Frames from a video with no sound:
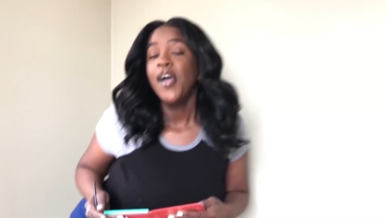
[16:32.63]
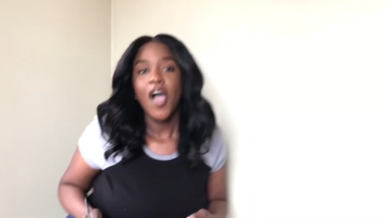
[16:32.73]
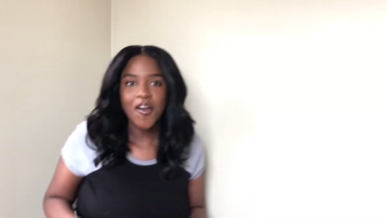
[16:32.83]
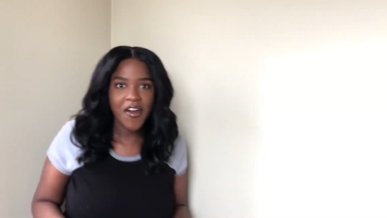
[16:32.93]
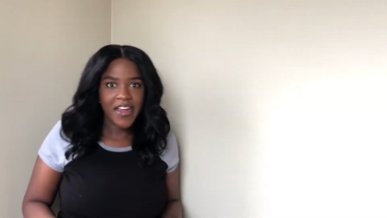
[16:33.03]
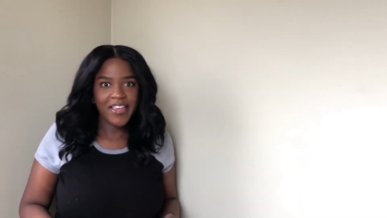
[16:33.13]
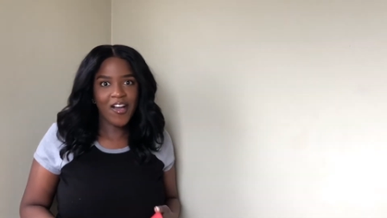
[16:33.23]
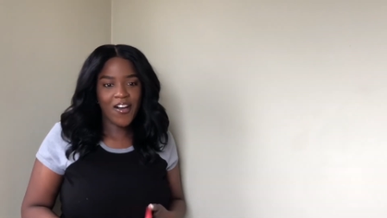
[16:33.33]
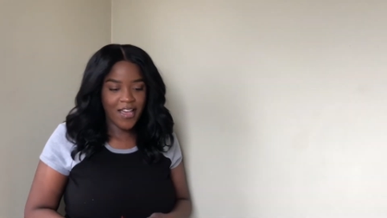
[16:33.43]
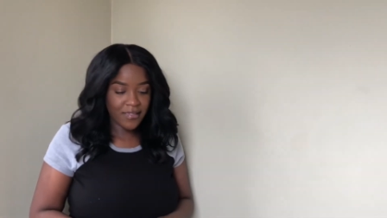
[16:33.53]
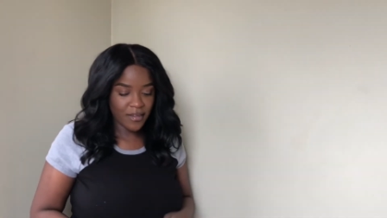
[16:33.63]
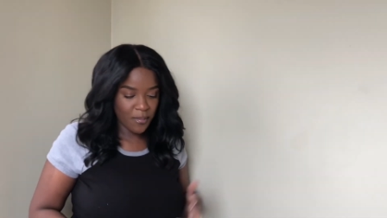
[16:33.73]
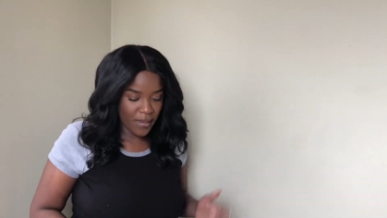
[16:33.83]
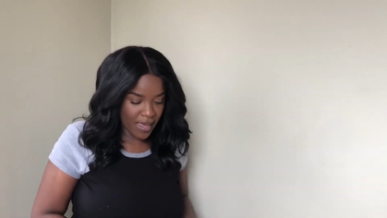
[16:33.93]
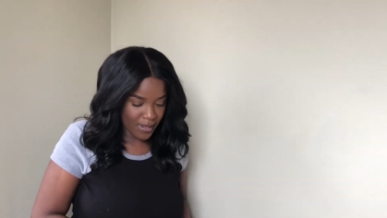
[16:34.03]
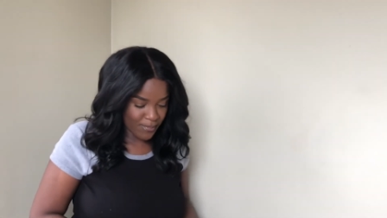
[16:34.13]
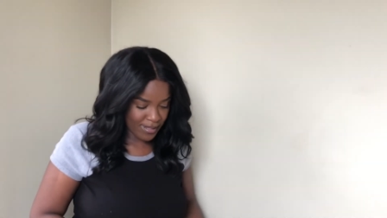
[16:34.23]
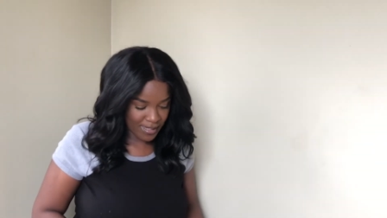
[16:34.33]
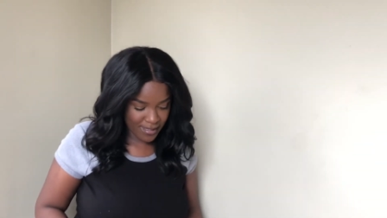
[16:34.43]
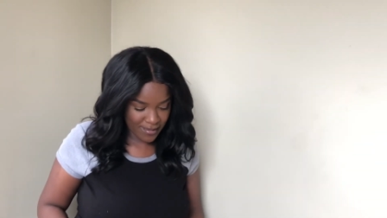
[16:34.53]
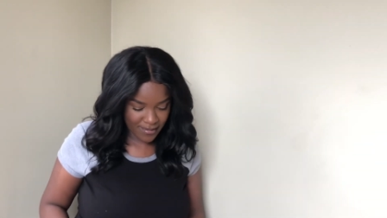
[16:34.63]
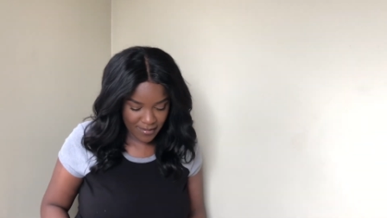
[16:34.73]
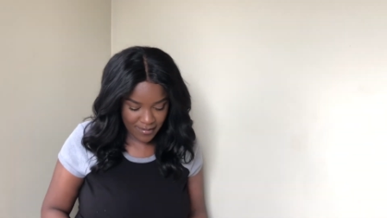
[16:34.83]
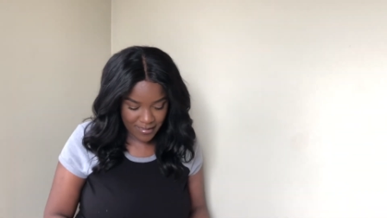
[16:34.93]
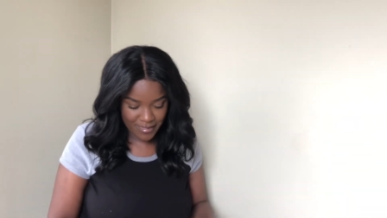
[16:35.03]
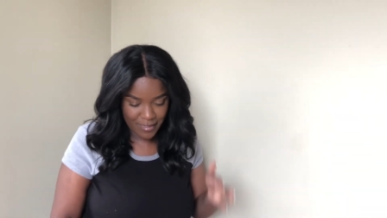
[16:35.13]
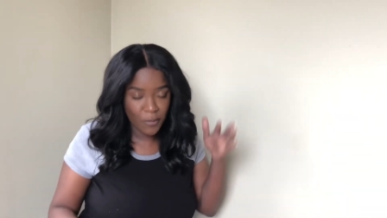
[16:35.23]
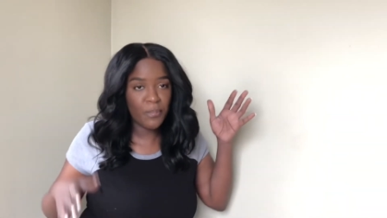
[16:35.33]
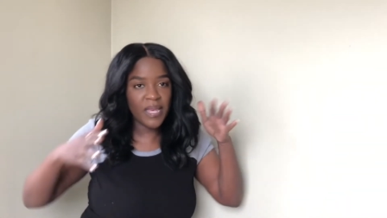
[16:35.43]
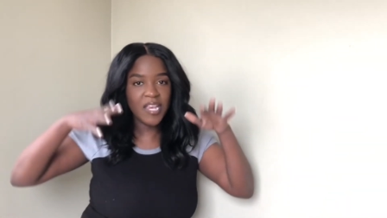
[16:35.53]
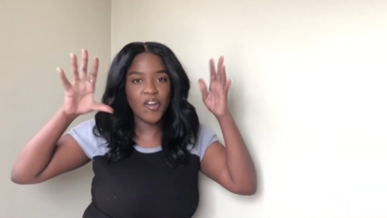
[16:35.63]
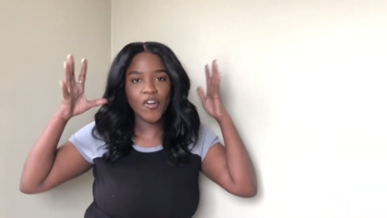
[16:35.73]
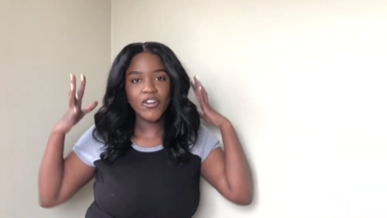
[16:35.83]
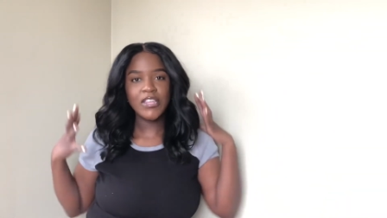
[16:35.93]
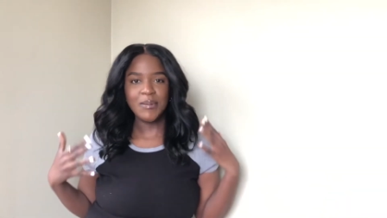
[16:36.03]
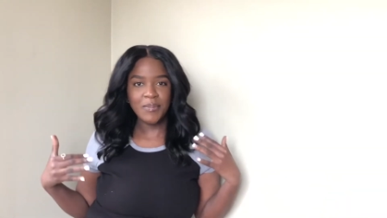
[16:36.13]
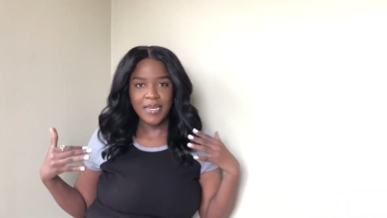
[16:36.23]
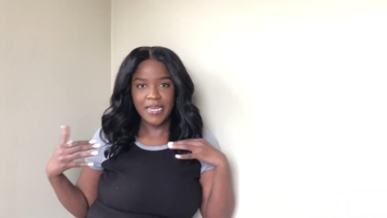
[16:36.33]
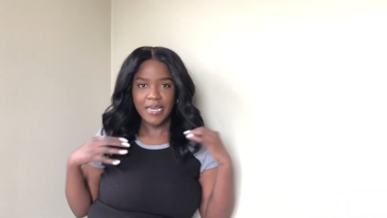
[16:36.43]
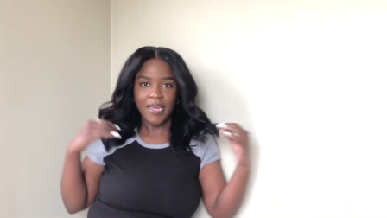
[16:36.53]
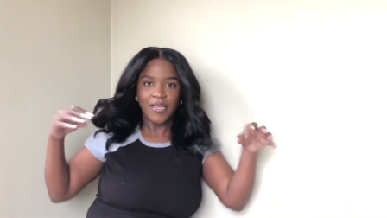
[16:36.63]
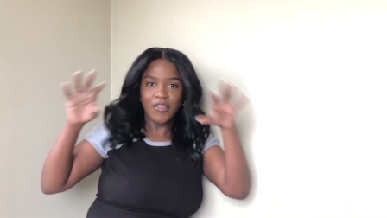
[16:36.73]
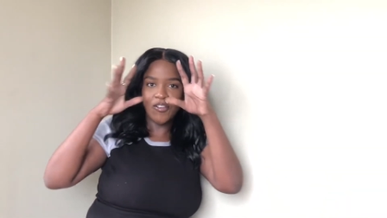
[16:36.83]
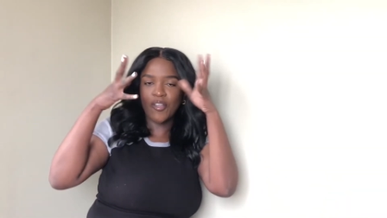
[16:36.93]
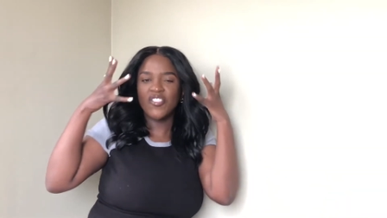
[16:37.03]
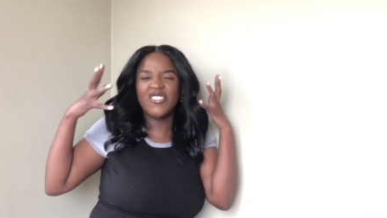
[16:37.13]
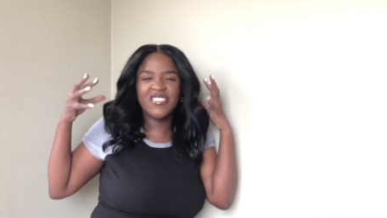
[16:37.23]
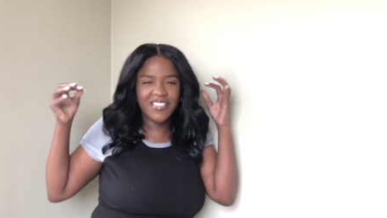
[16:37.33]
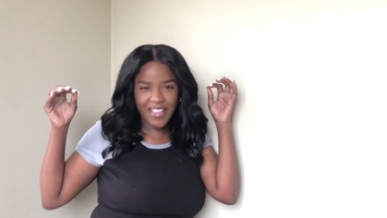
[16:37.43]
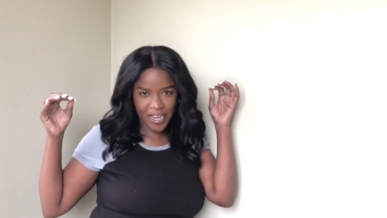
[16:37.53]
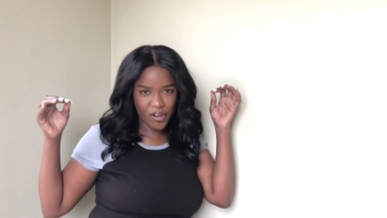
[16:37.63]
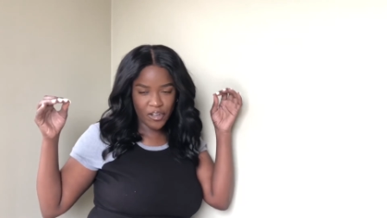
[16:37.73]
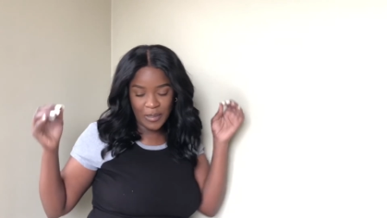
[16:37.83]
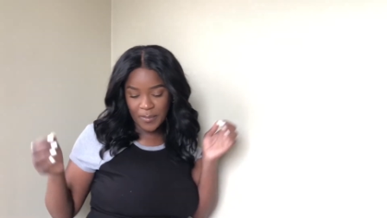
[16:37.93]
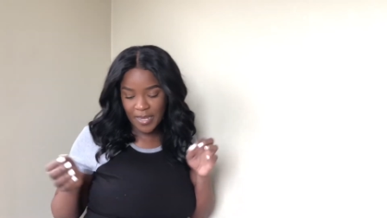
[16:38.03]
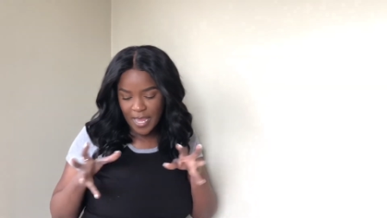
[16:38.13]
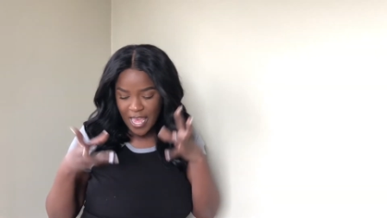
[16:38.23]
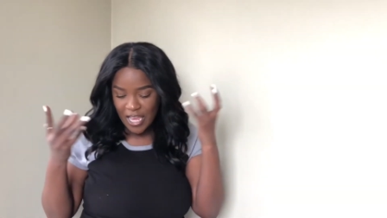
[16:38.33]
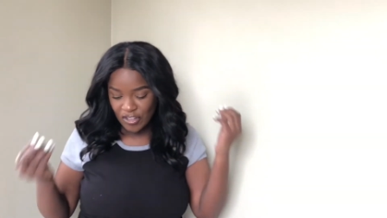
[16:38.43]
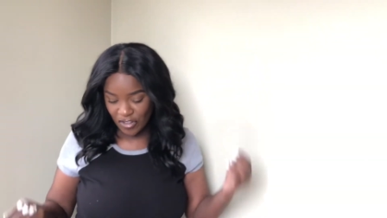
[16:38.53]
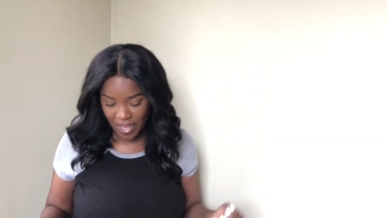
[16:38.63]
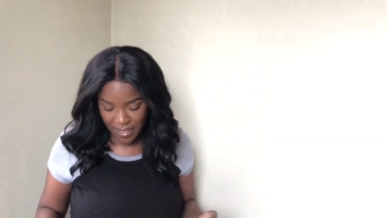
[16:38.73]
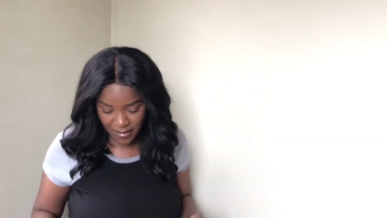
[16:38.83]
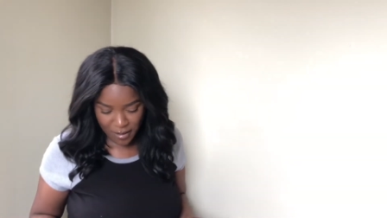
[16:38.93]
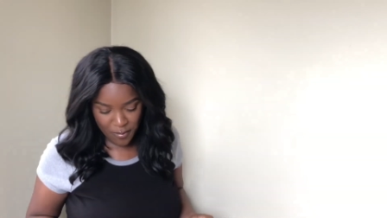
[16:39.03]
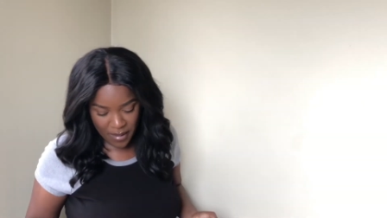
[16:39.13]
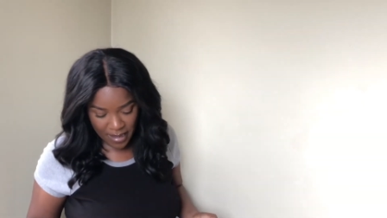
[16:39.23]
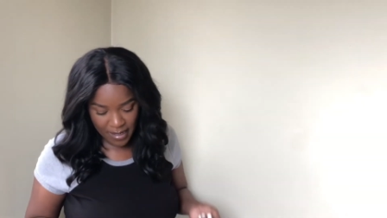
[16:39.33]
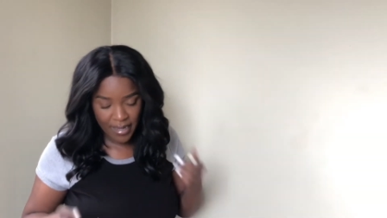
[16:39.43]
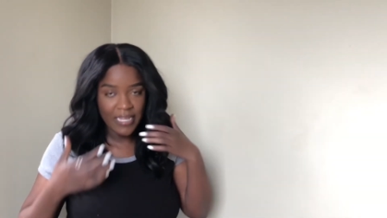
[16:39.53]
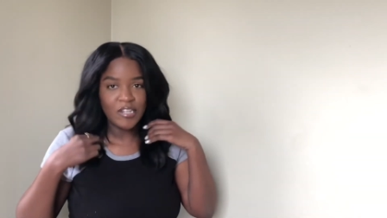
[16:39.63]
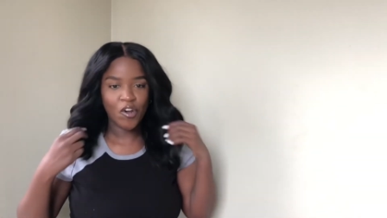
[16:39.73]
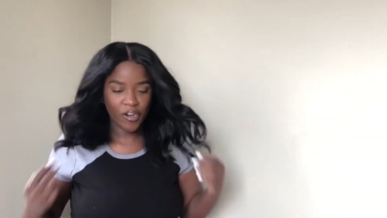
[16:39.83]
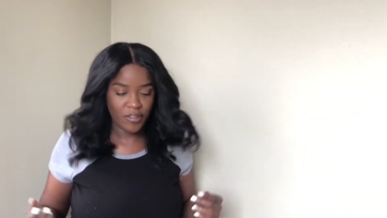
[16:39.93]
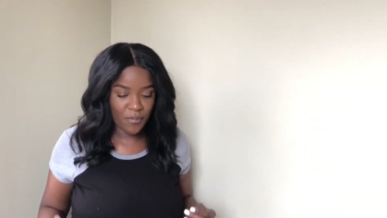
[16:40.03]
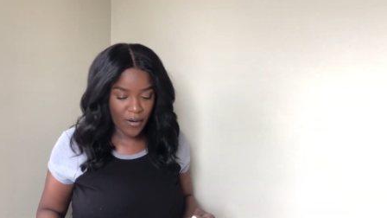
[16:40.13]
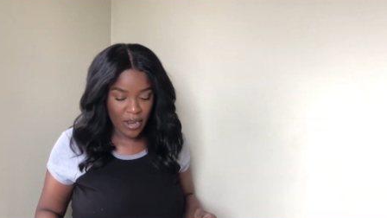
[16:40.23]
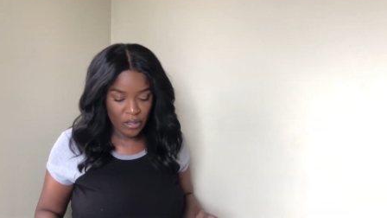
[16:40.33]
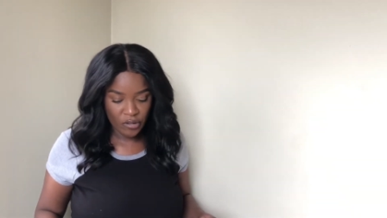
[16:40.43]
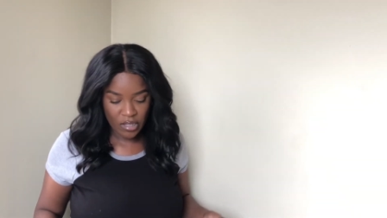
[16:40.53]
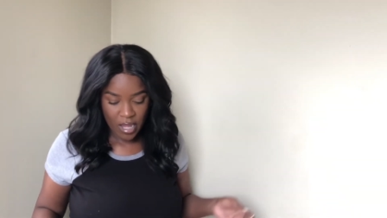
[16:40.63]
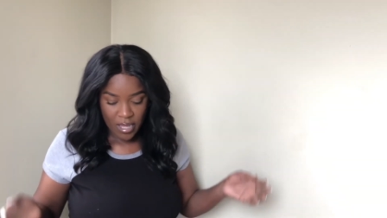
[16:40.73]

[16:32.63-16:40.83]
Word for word: all right y'all, I have to come back because the beat girl in me, you know, the slay girl in me, just had to come back and darken the brows.